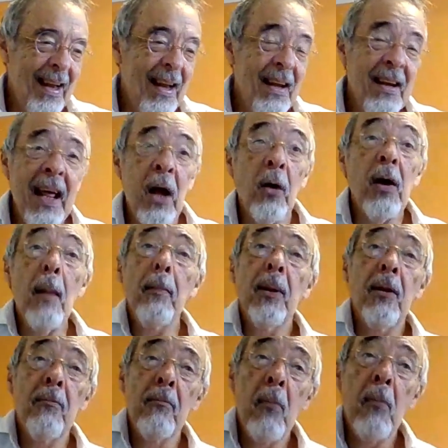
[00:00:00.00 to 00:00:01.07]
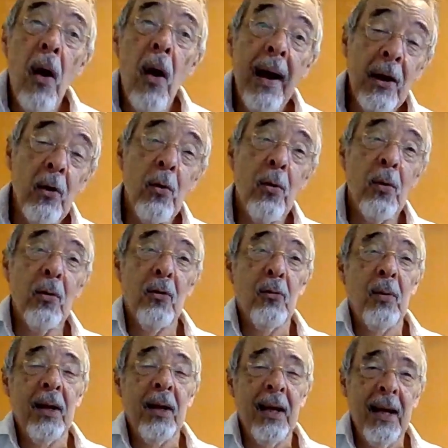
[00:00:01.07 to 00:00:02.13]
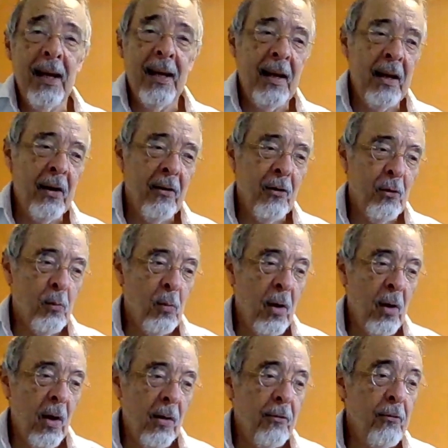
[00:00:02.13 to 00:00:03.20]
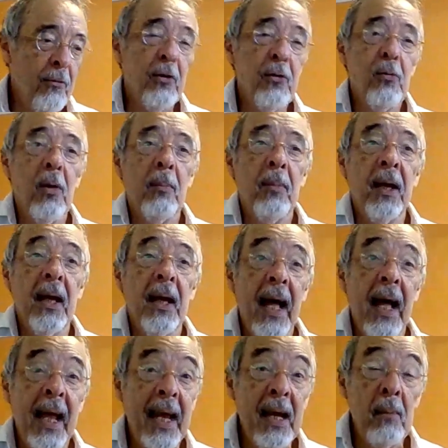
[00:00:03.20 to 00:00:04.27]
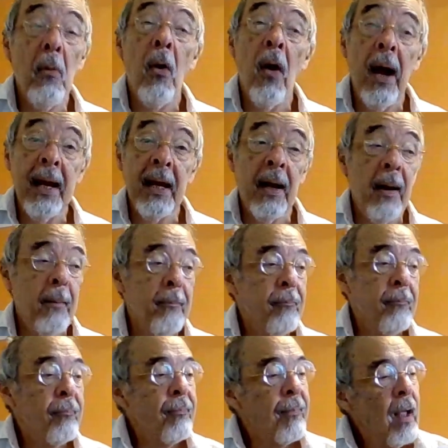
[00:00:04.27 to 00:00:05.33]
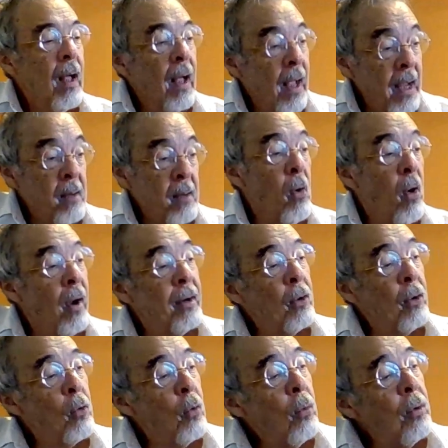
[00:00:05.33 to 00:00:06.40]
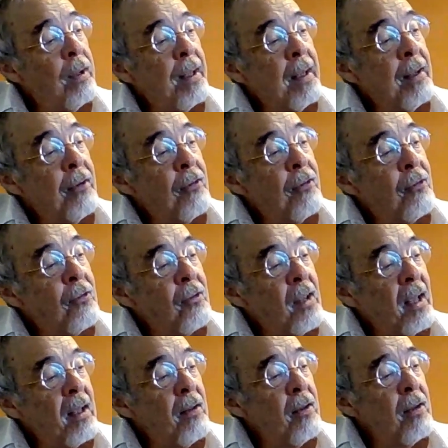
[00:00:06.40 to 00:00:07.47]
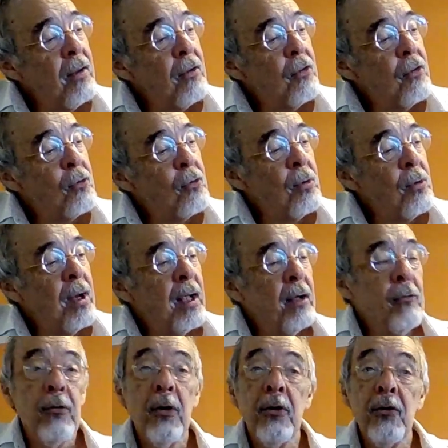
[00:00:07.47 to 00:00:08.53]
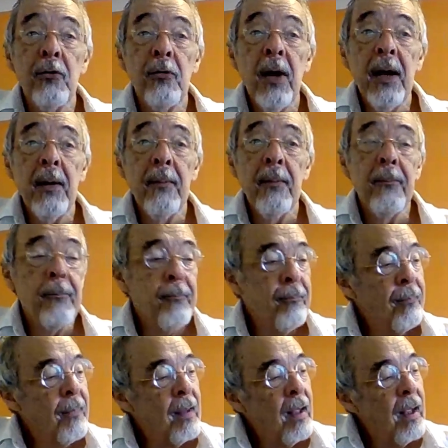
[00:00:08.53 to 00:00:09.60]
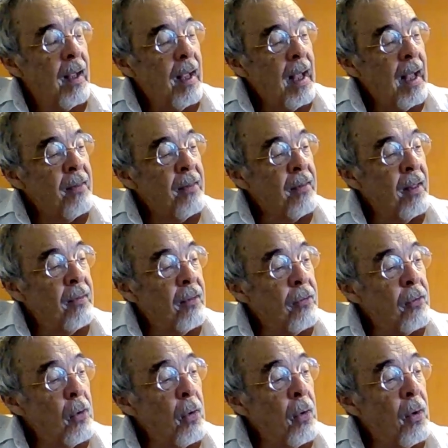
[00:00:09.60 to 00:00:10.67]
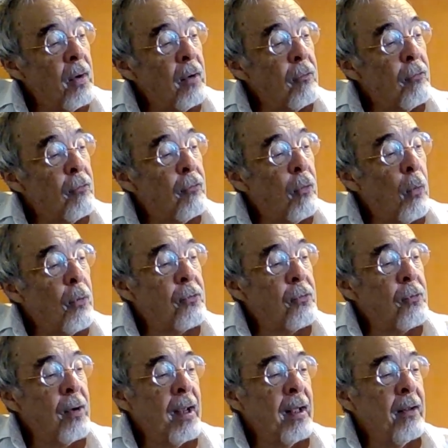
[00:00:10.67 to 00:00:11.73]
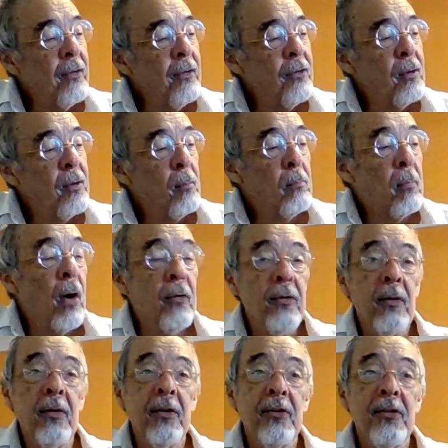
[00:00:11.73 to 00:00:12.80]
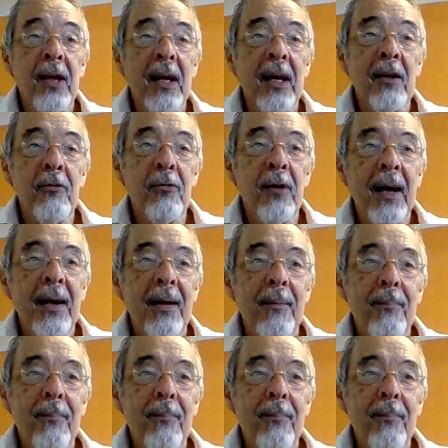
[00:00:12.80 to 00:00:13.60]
Now, a couple of minor chords we need in here as well. The first one being A minor. A minor chord is 2nd string, 1st fret, and then the 3rd and 4th strings both on the 2nd fret.